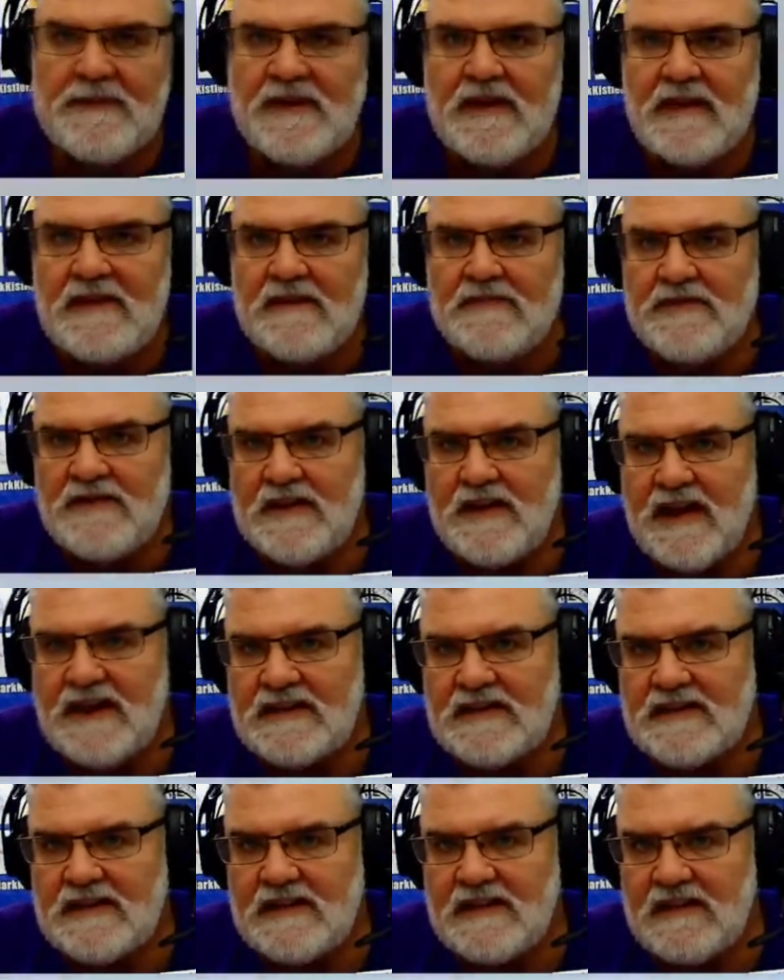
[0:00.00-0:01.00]
If you
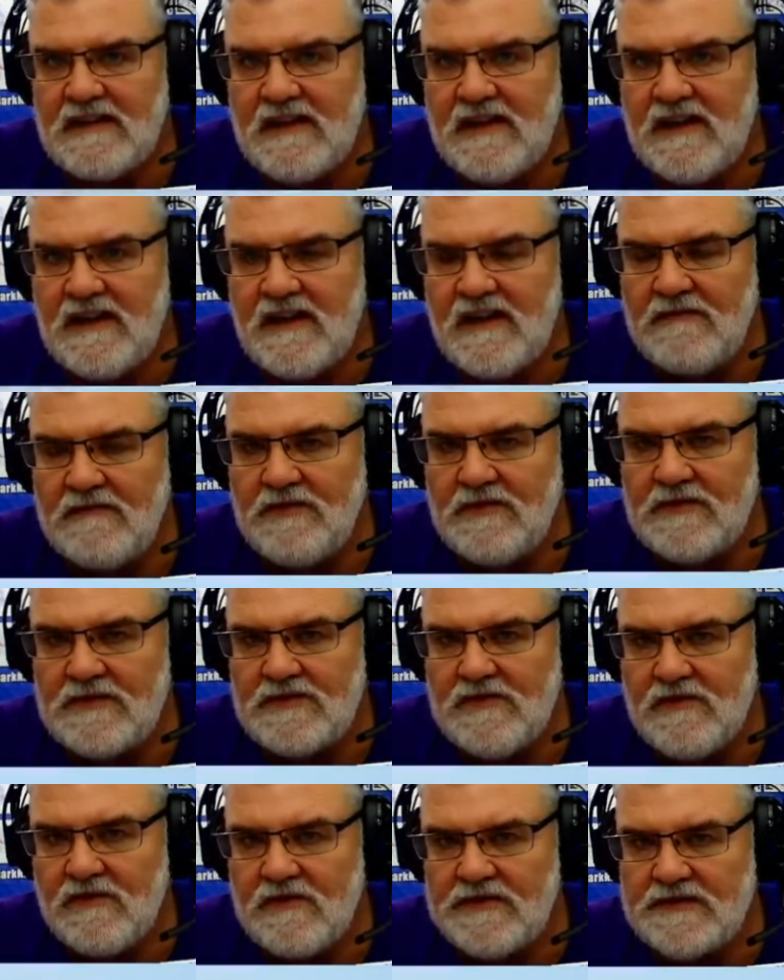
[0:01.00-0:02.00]
guys, I love doing
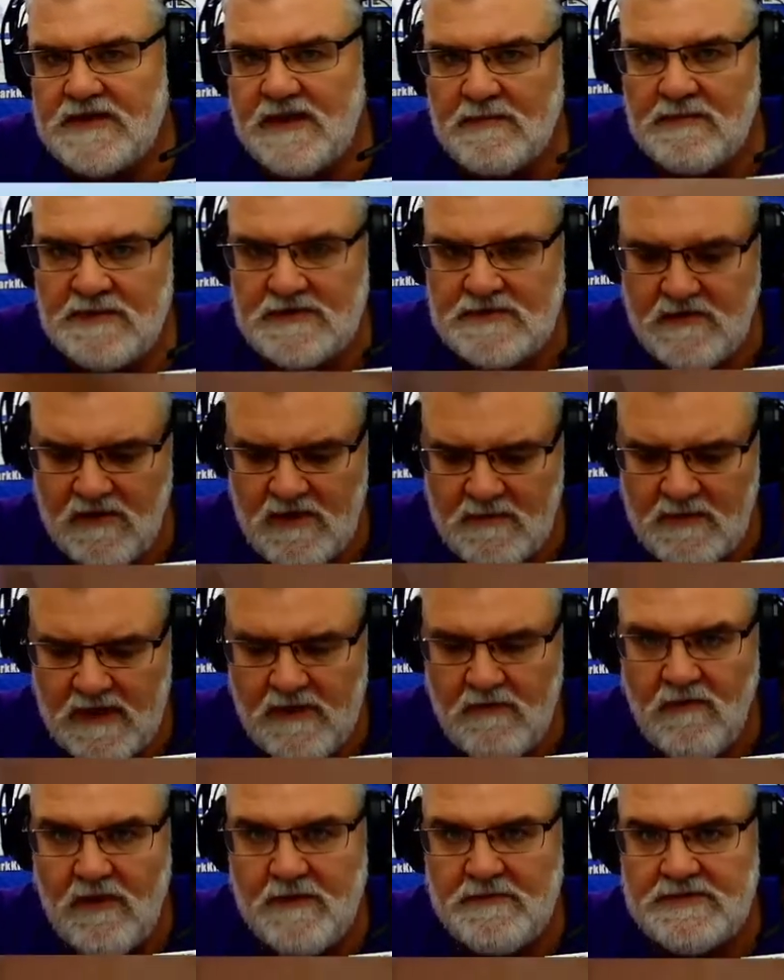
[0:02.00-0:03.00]
school assemblies. Go to my
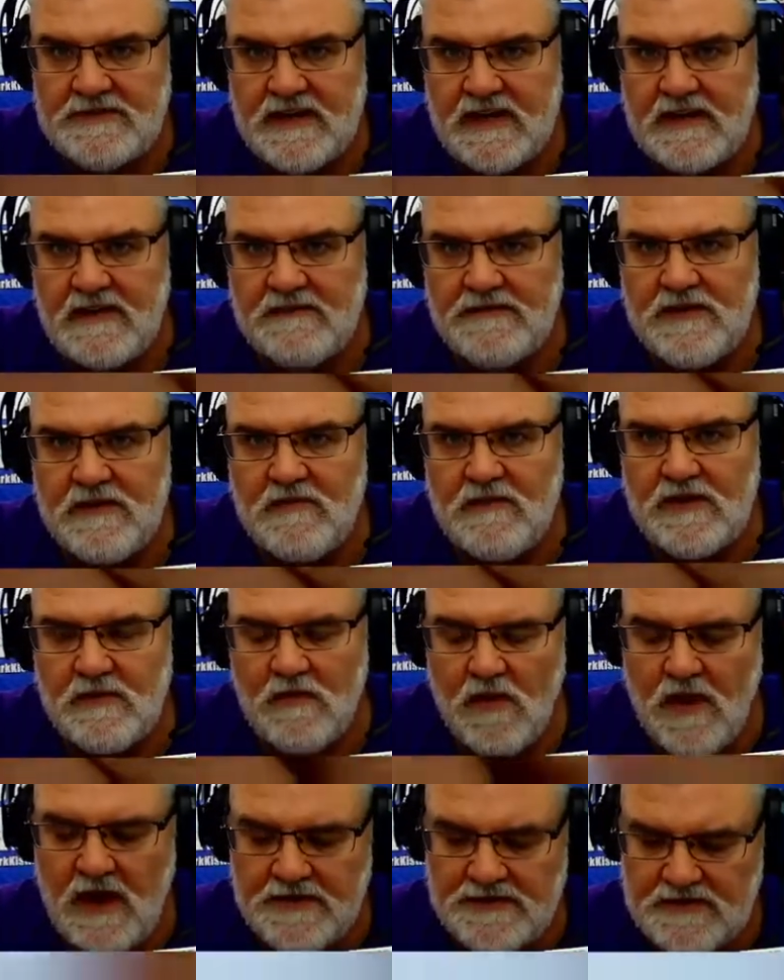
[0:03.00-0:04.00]
website if you want to
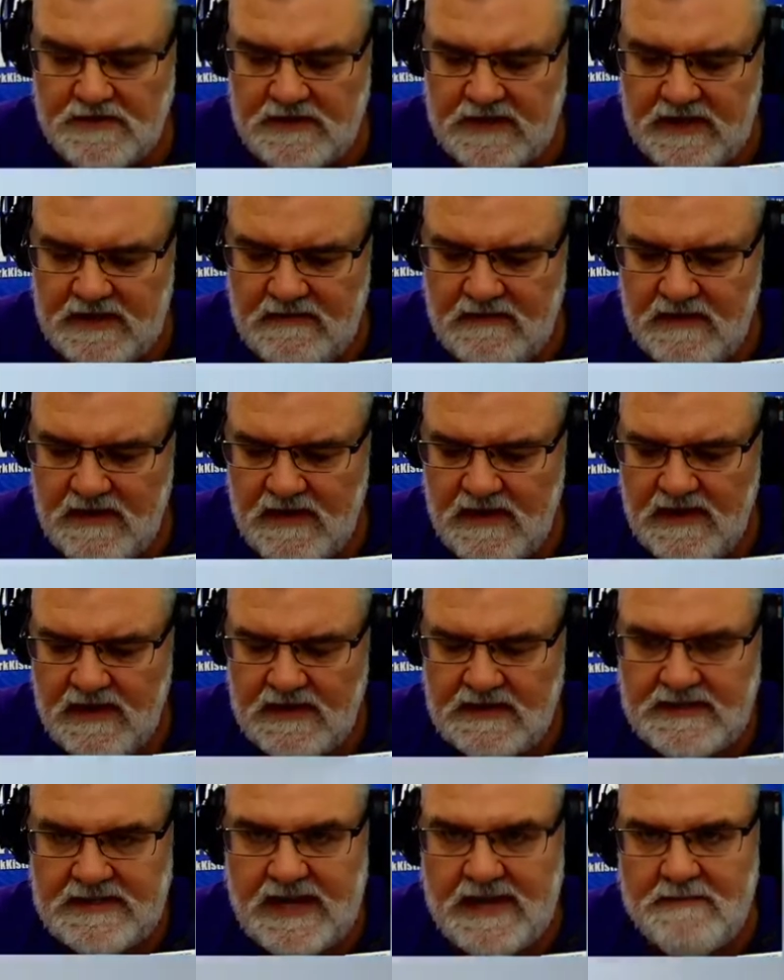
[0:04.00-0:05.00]
watch a neat
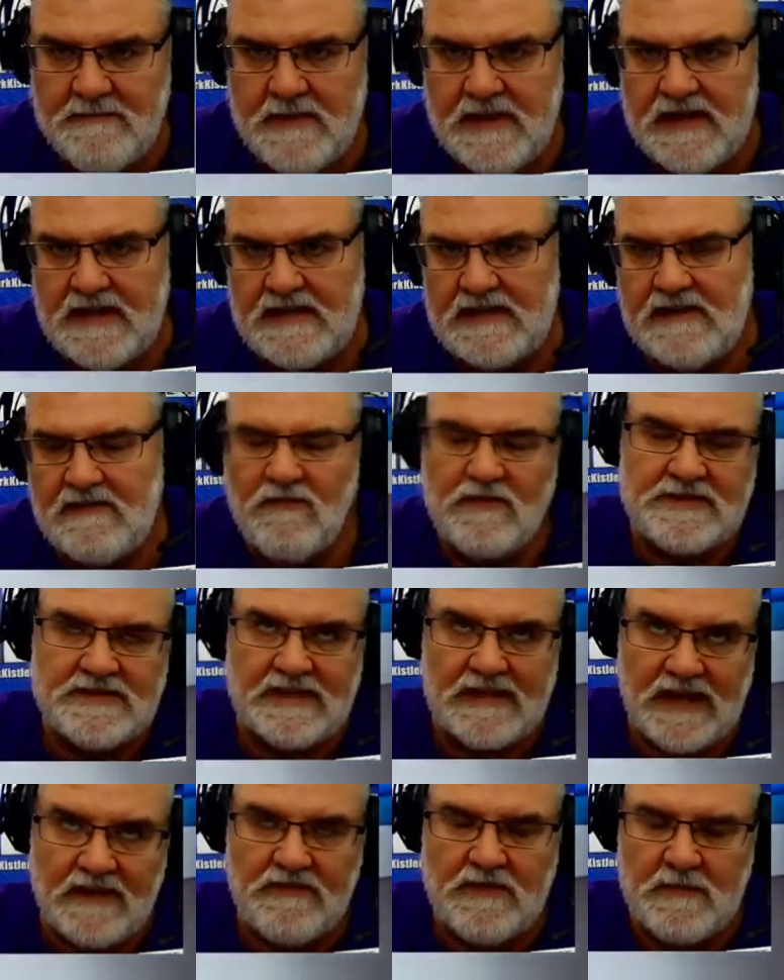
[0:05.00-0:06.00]
10 minute, what's
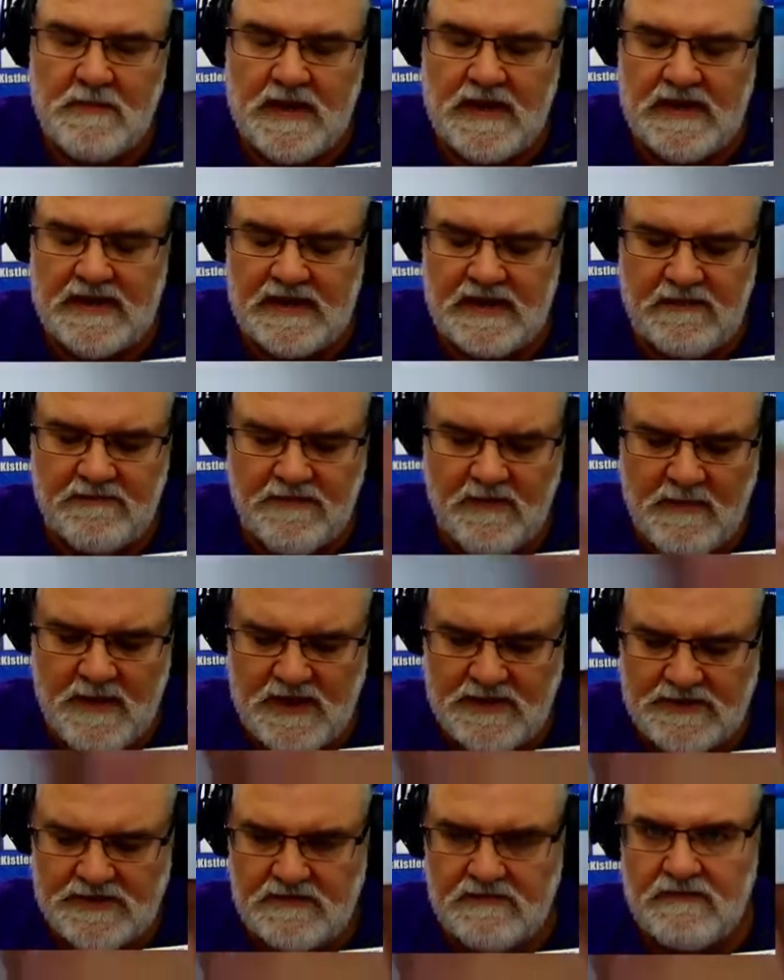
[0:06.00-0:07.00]
11 minute
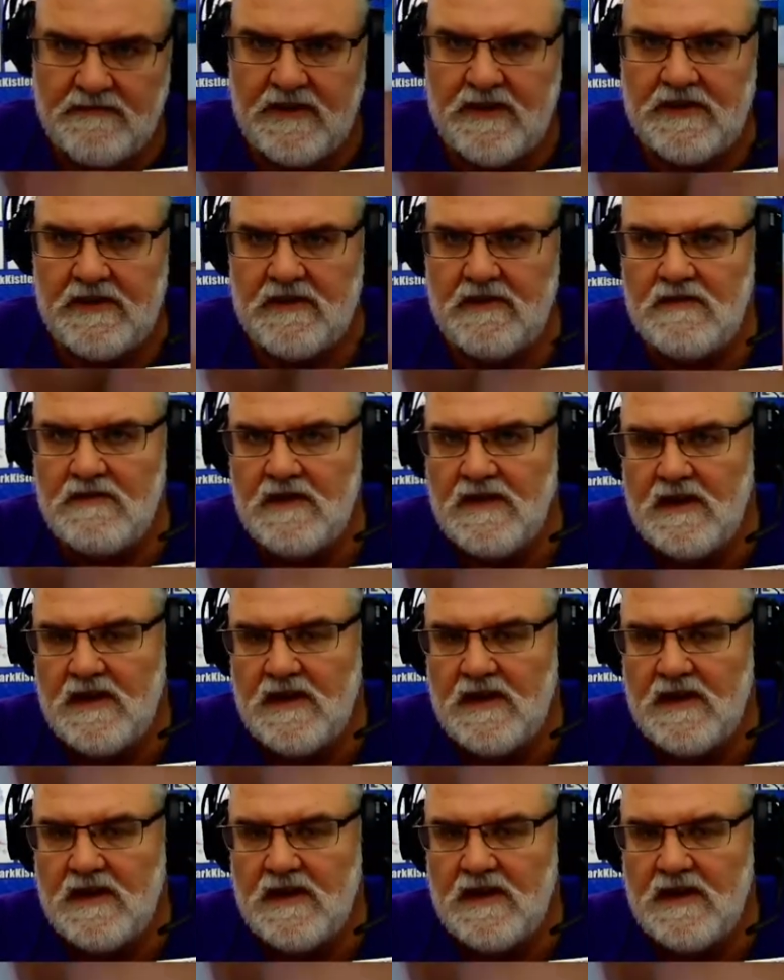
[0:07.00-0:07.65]
information video.